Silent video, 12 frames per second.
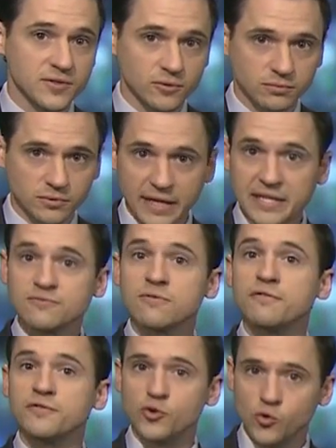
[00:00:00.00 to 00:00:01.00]
so let's
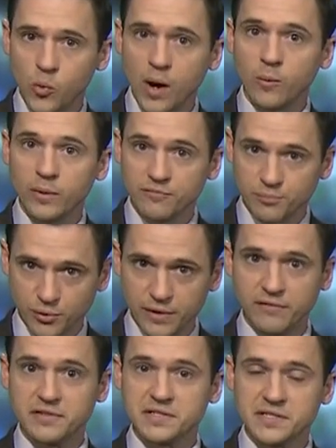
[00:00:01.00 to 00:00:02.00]
review what we've
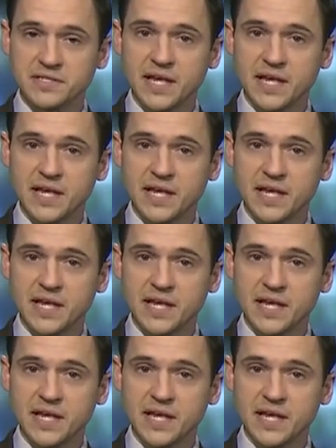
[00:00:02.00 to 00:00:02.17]
previously